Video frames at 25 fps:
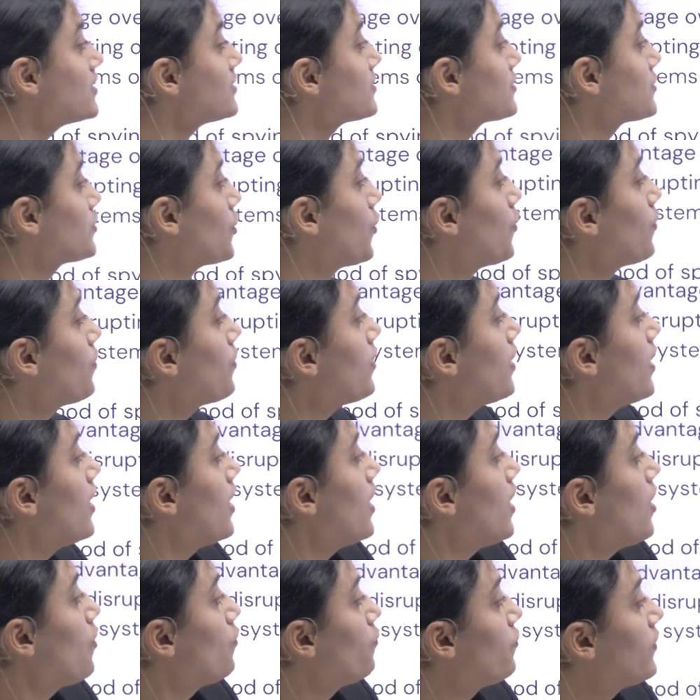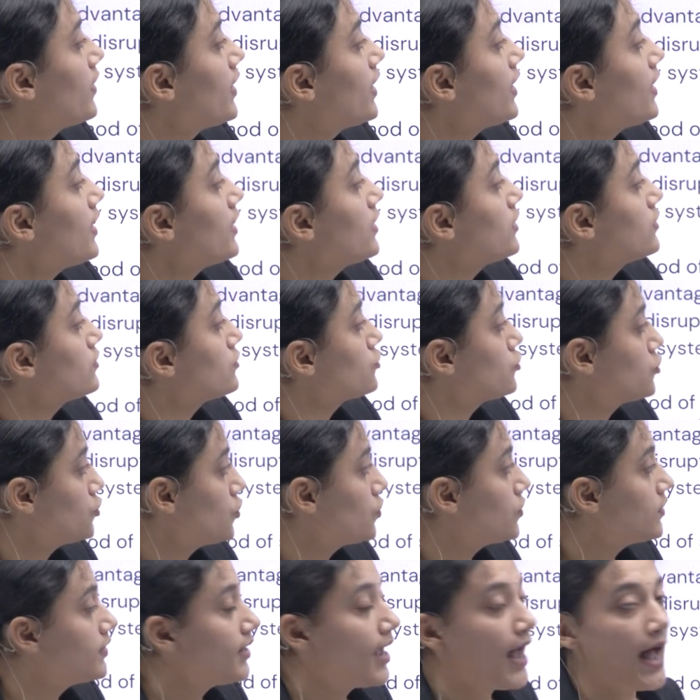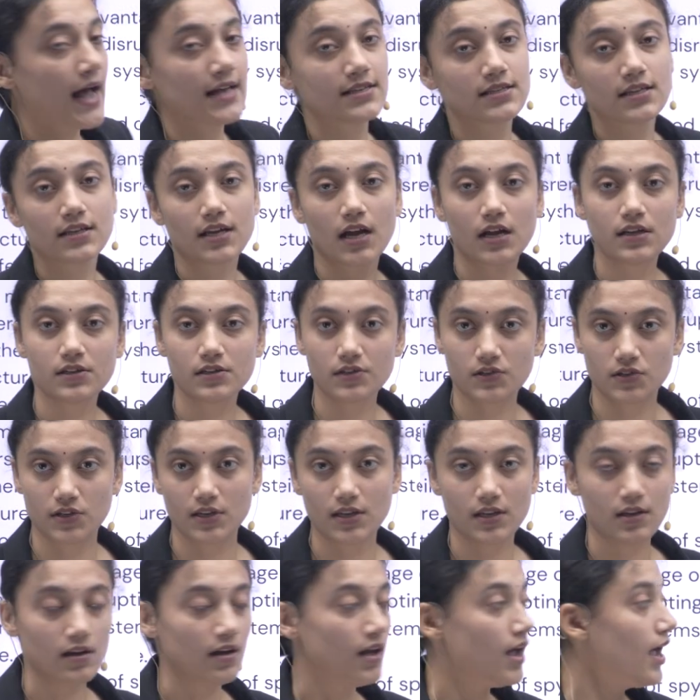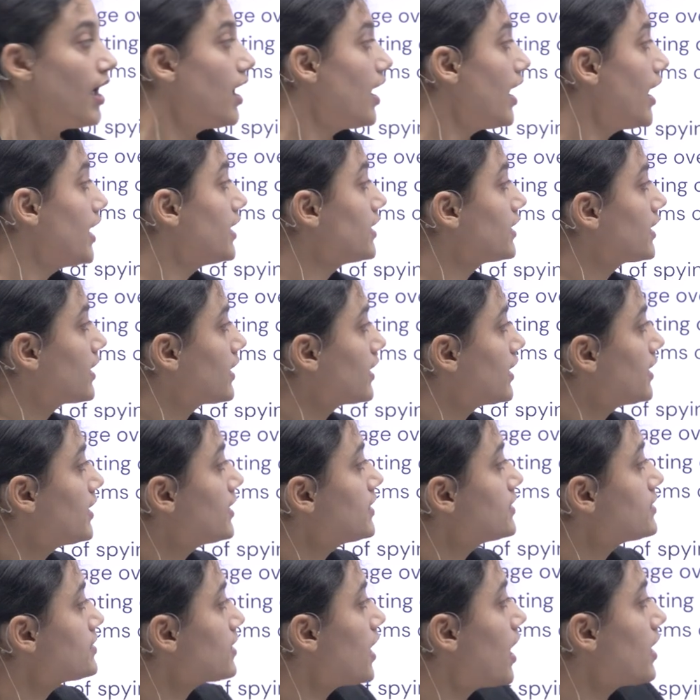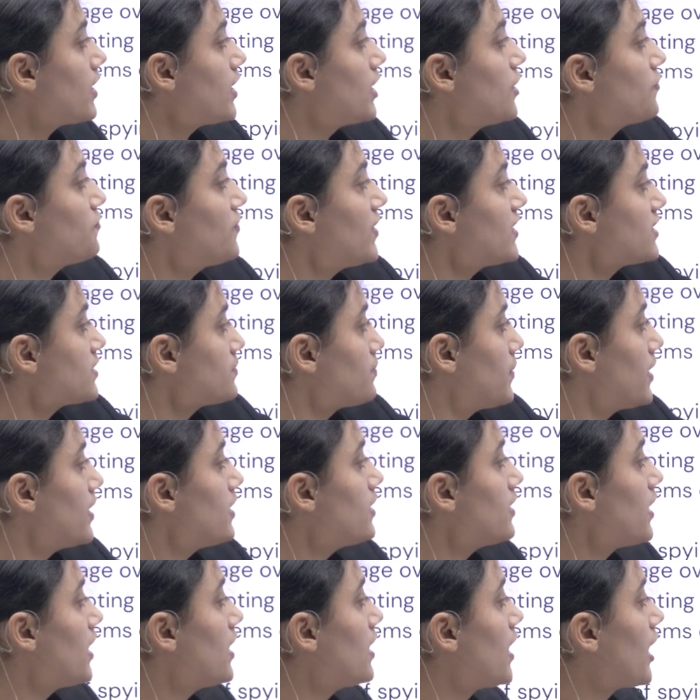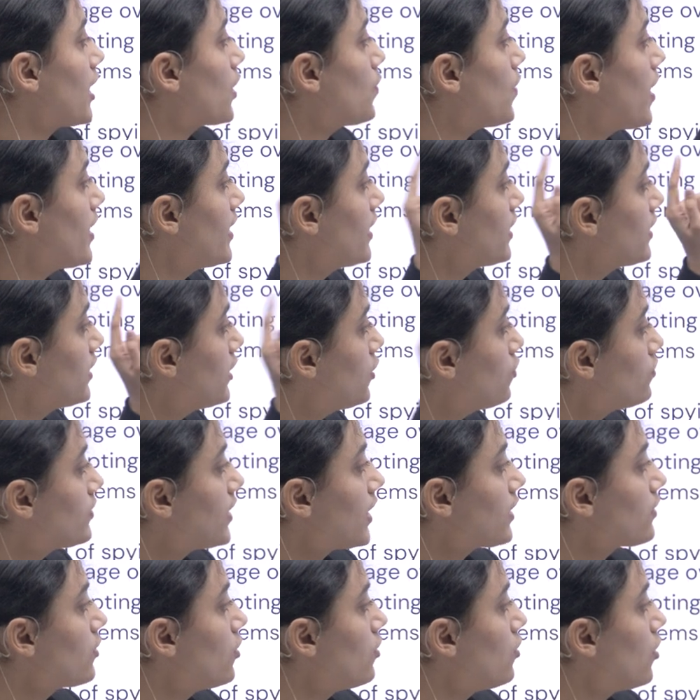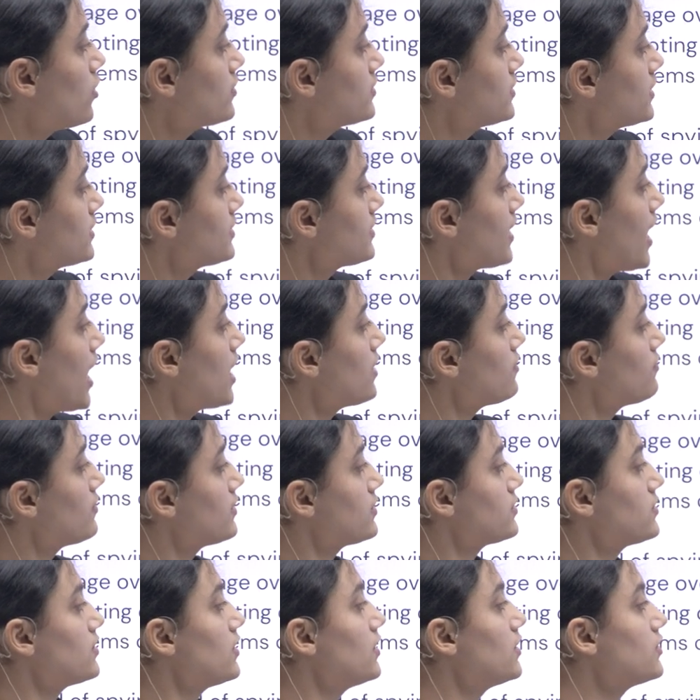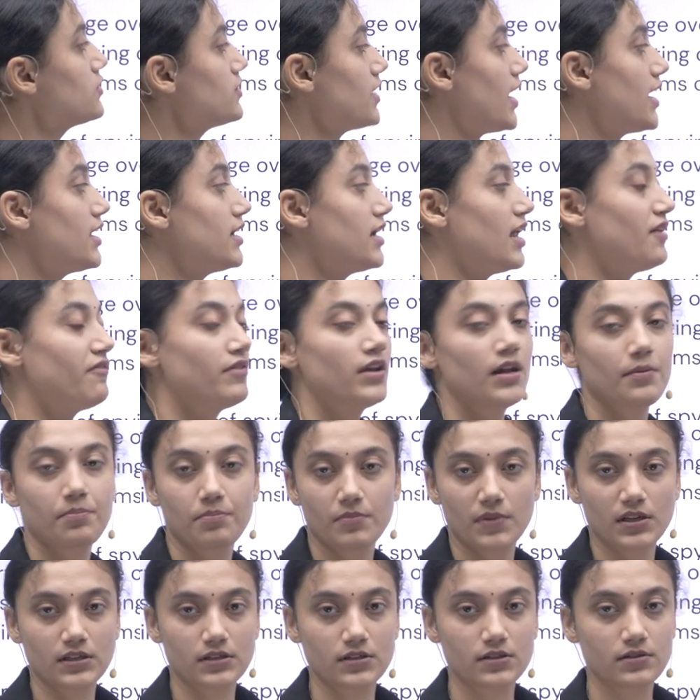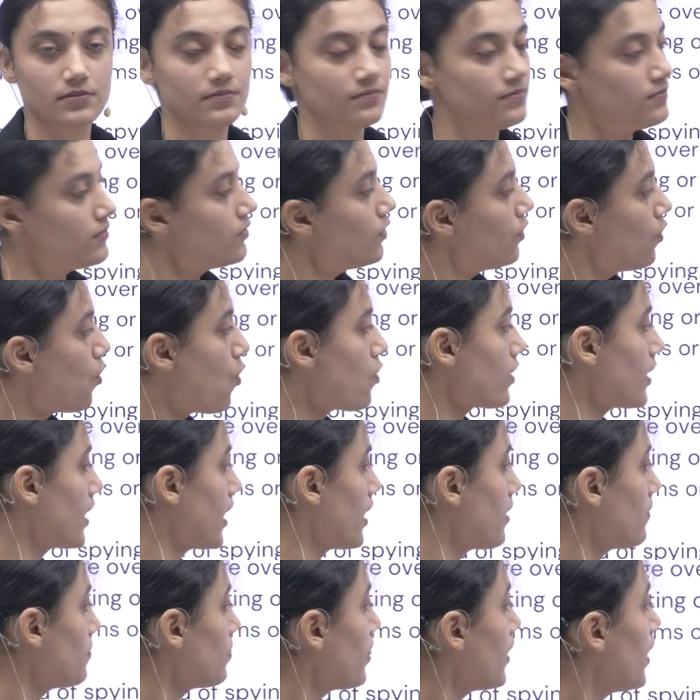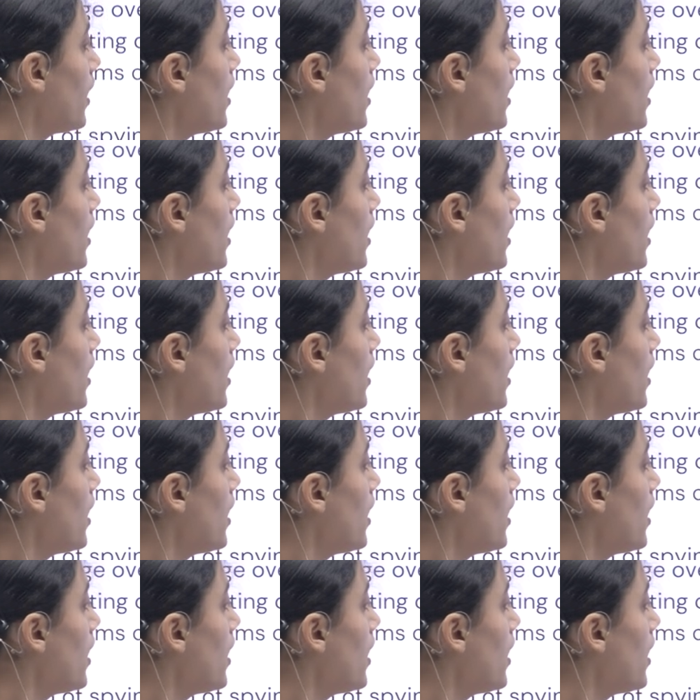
So we should, as a country, increase our investment in acquiring new technologies and research and development. Okay.